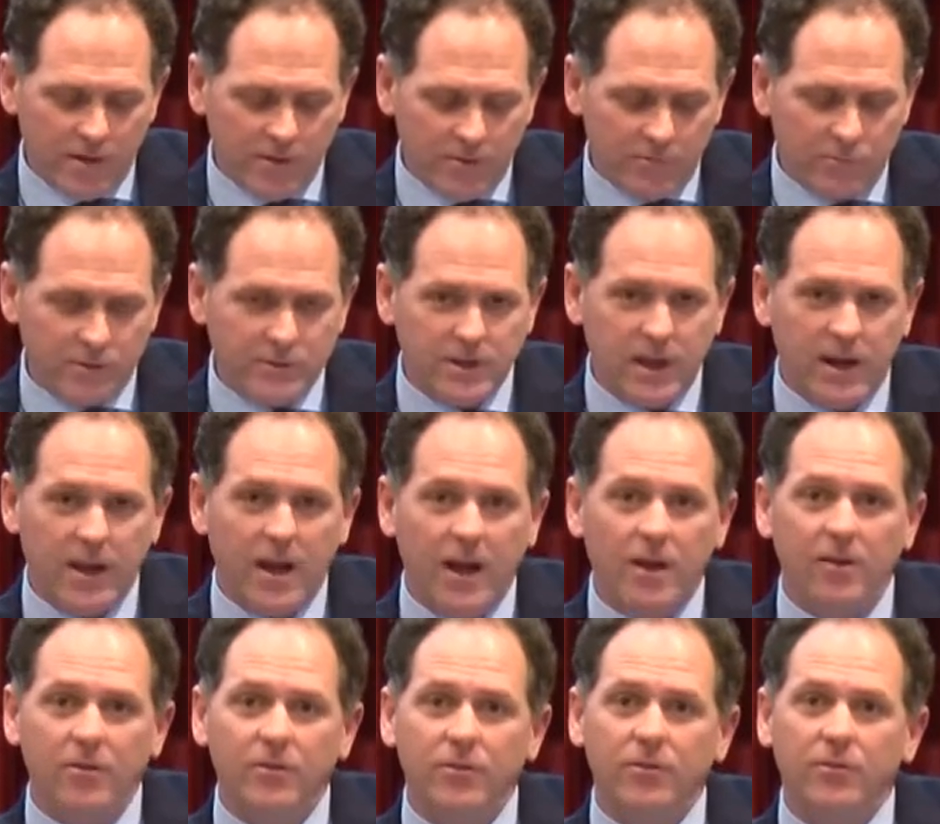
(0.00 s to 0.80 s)
which had a
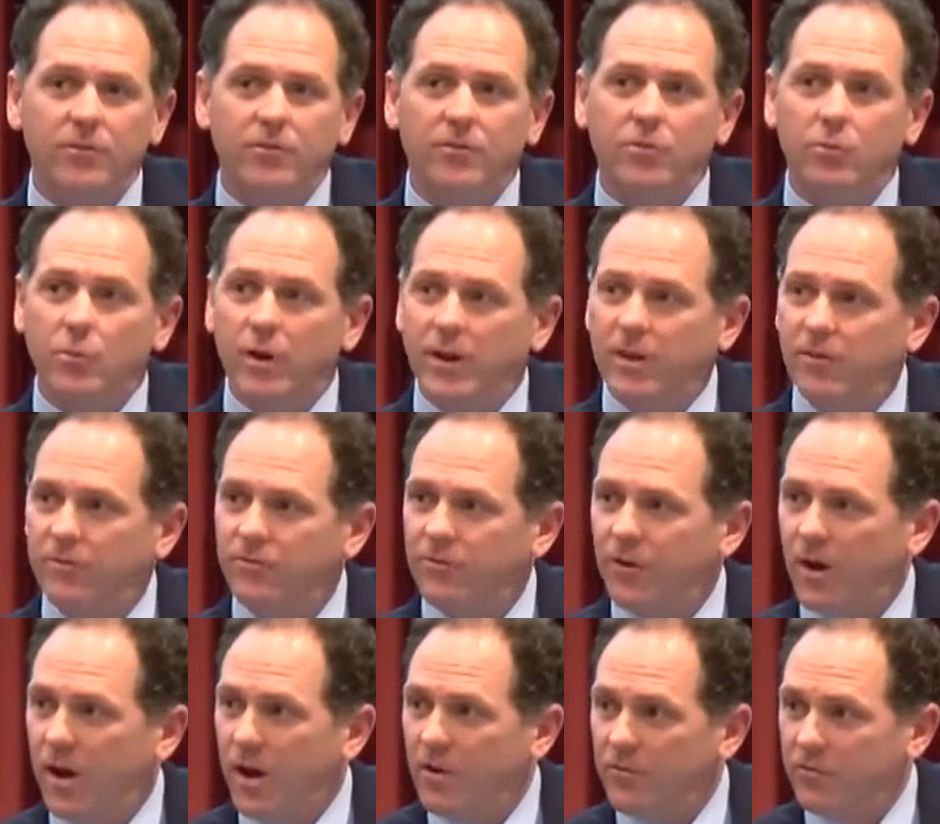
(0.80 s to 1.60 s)

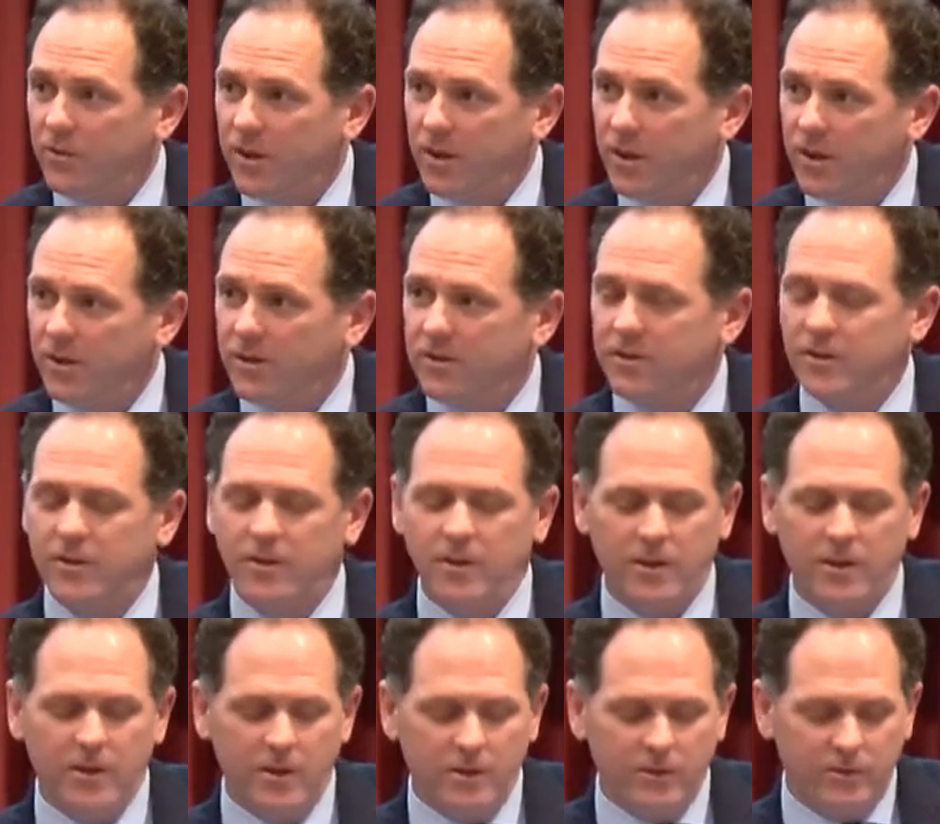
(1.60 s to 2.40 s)
125-year
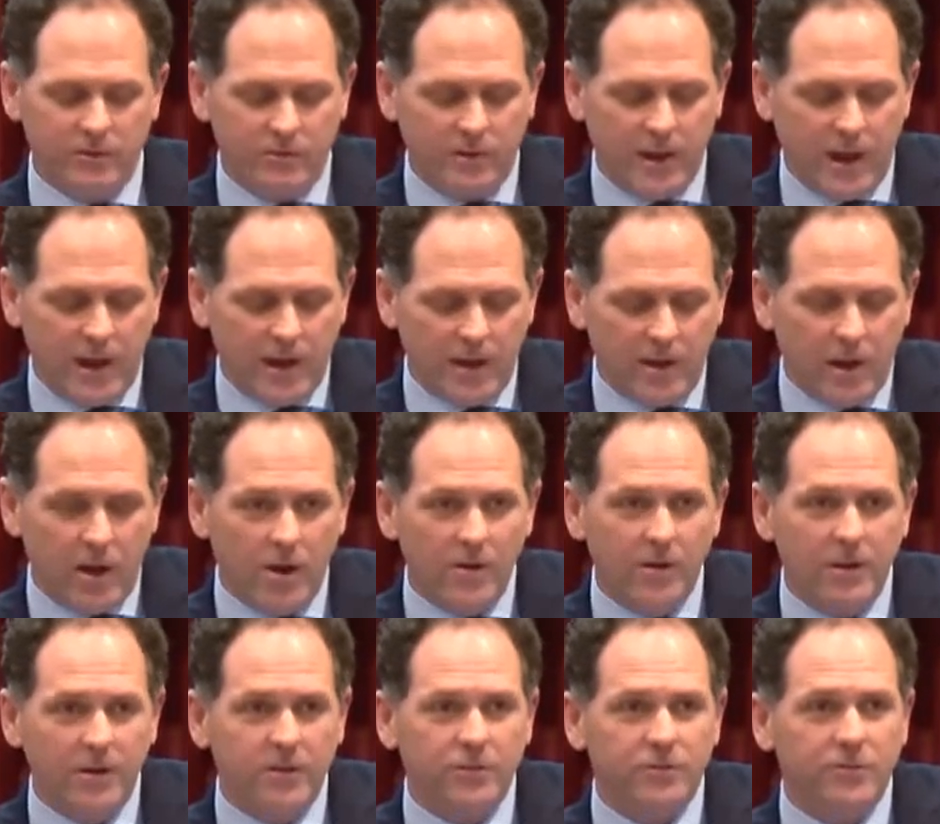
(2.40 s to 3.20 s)

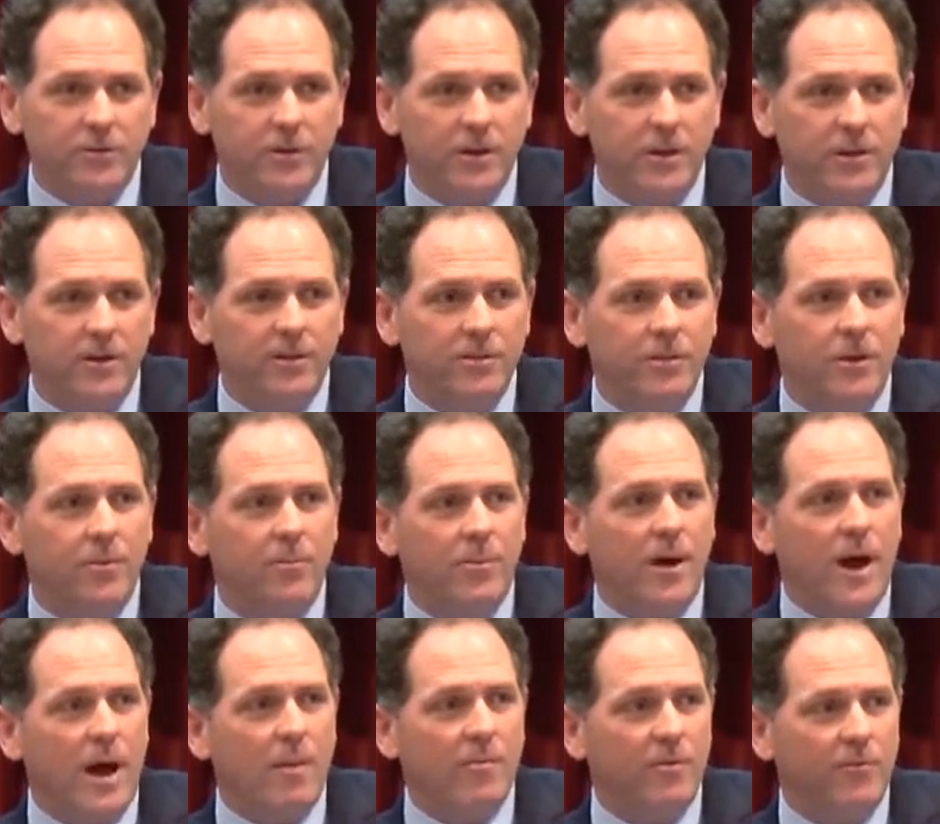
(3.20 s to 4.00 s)
standalone history, the
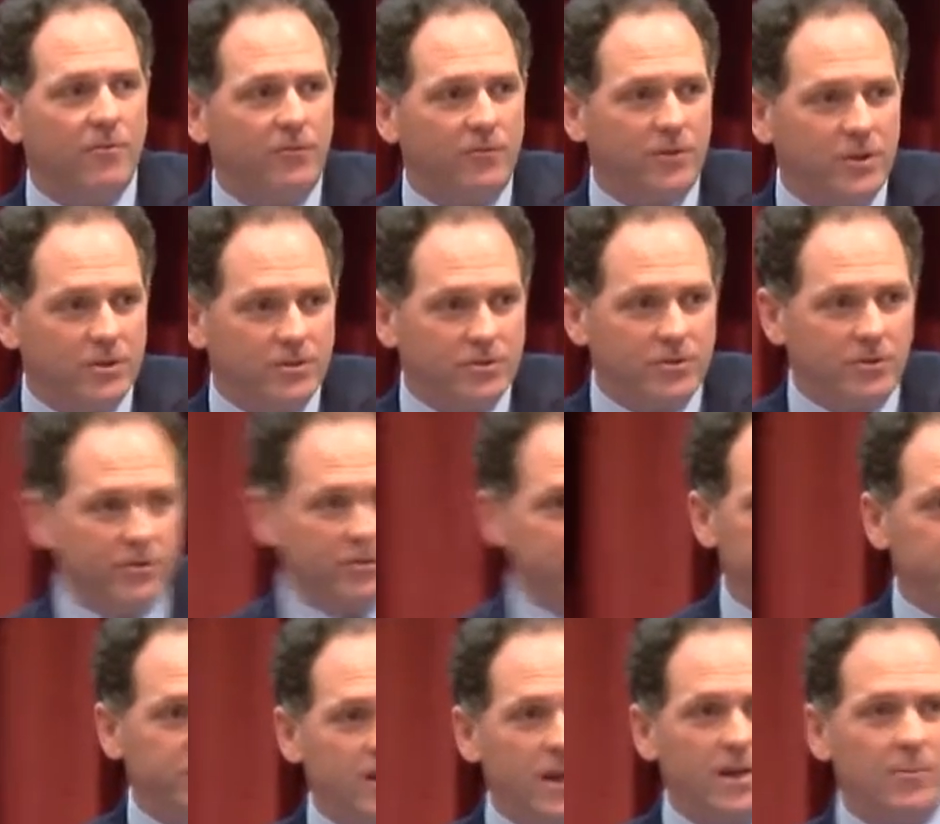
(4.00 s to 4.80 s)
Department of Fisheries,
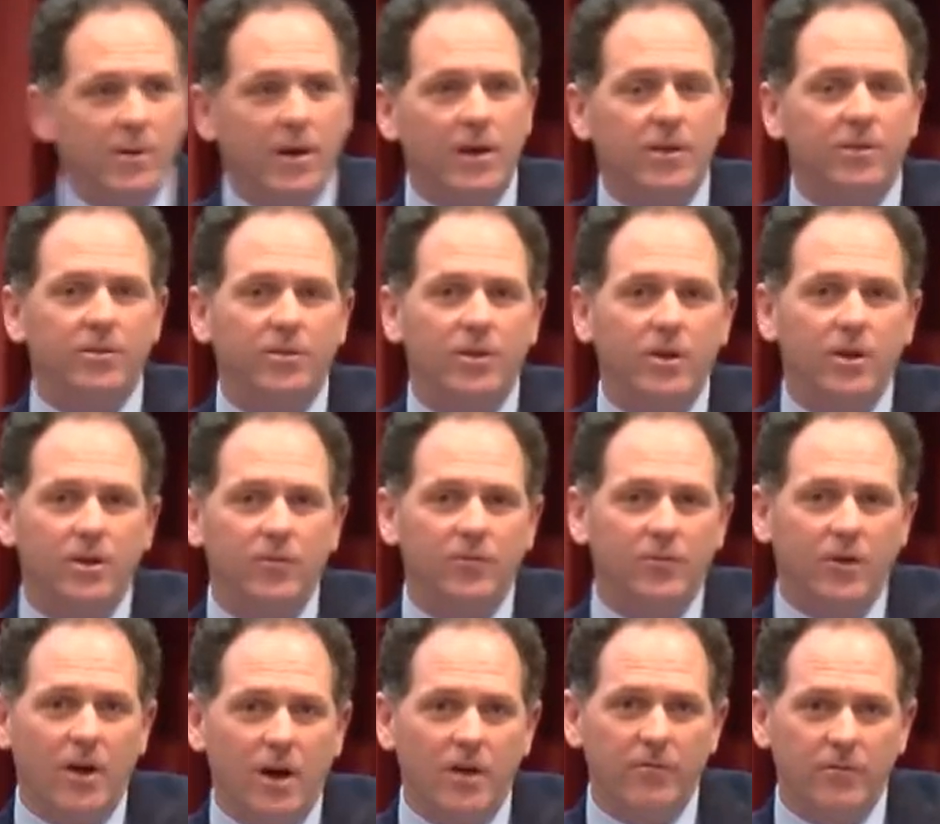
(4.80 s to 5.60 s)
which had about a
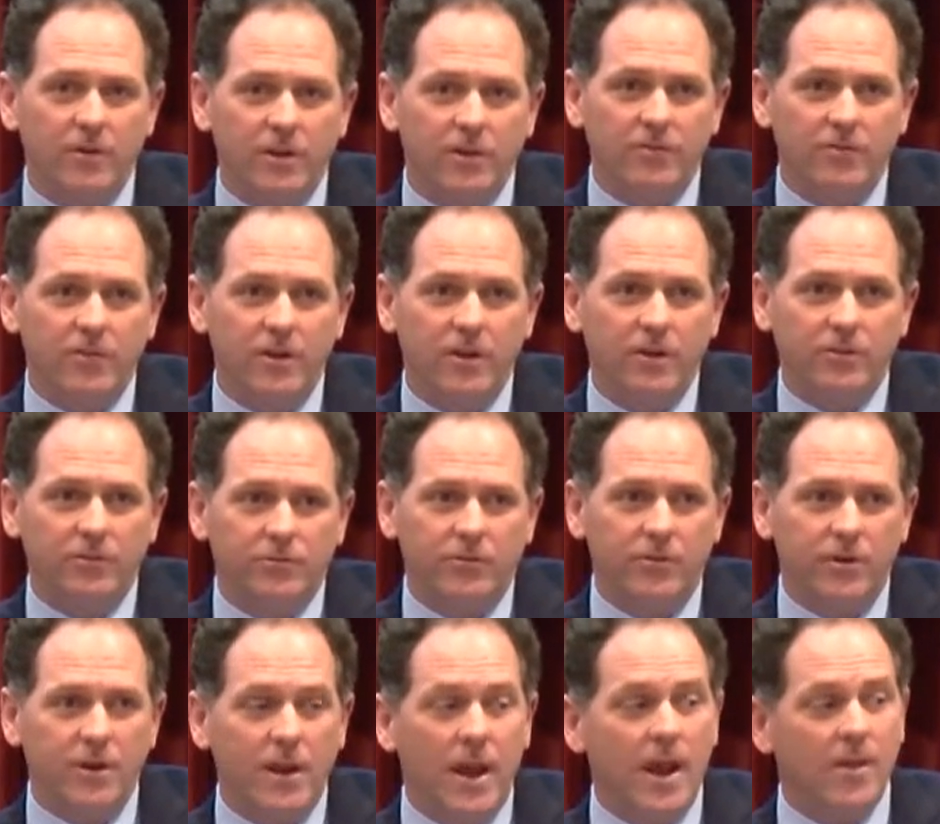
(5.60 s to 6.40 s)
35-year
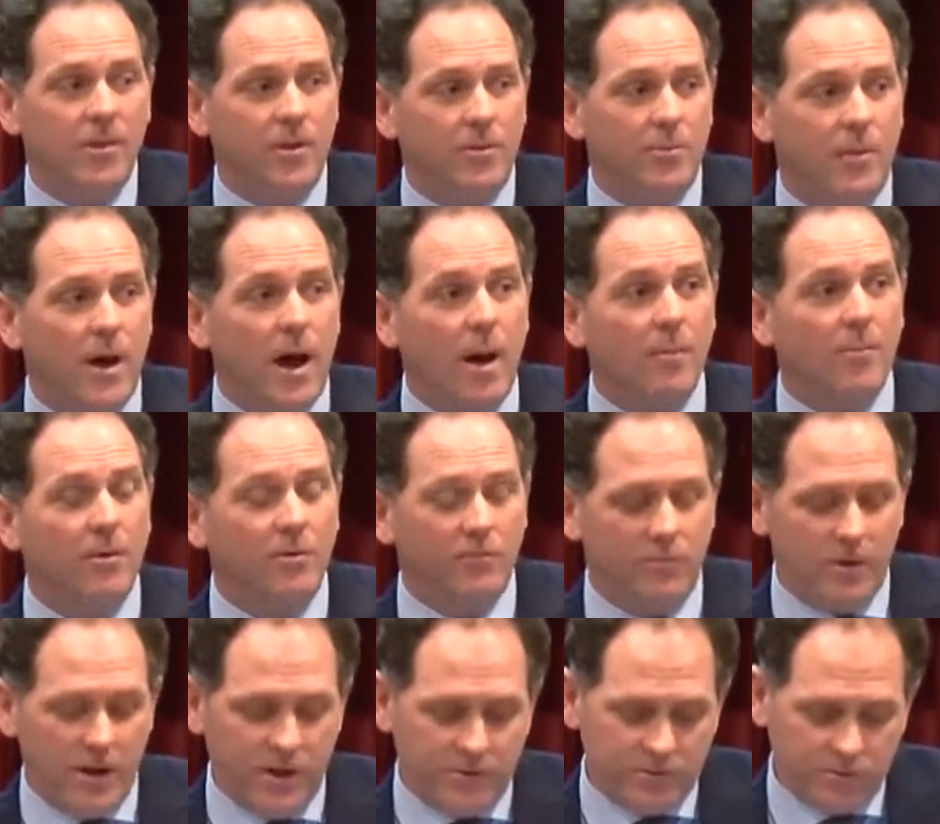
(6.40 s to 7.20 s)
history, and the Department
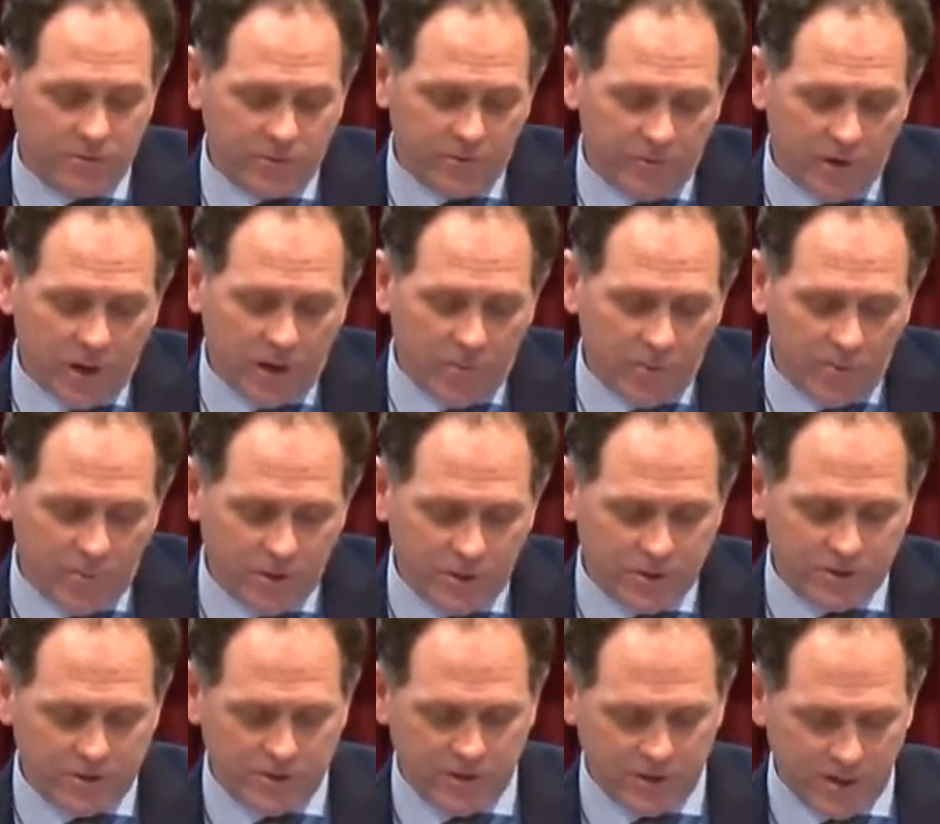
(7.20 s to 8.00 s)
of Regional Development,
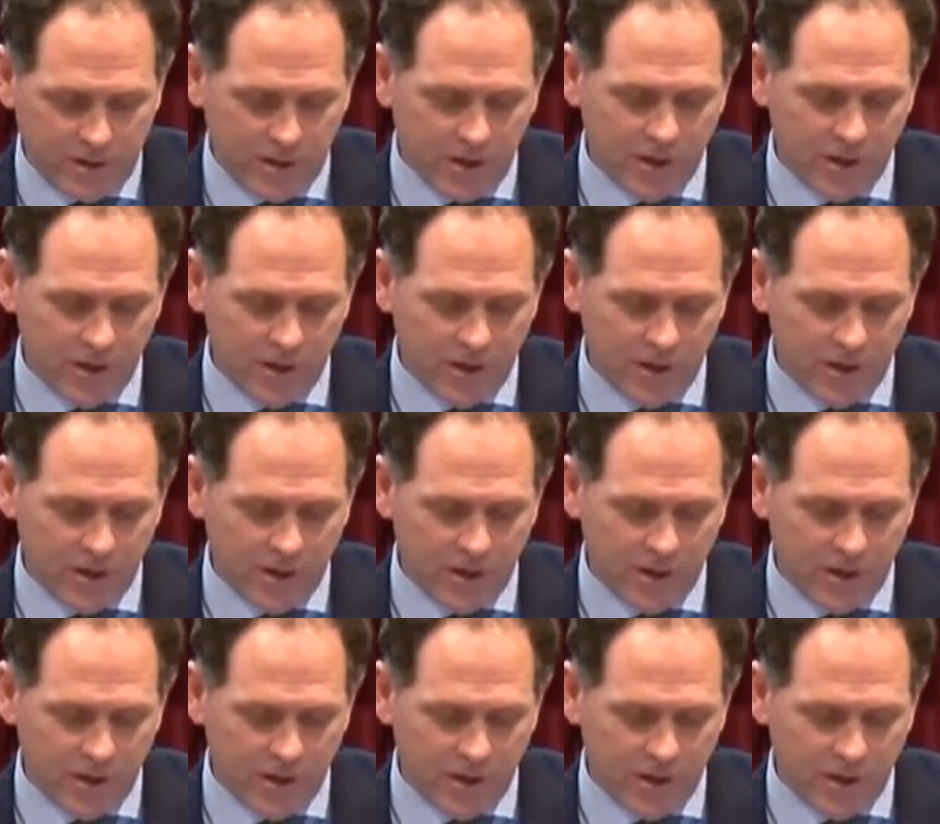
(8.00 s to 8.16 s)
which